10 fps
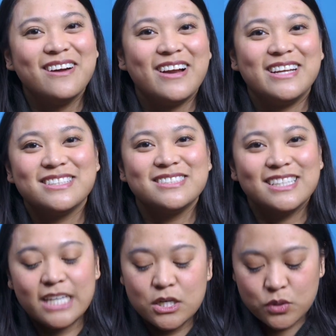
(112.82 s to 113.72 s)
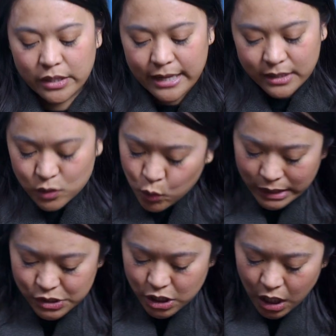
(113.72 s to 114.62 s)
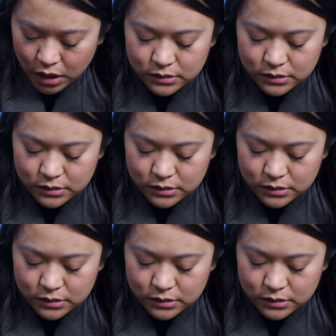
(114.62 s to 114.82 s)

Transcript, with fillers: All right, let's get into the next question.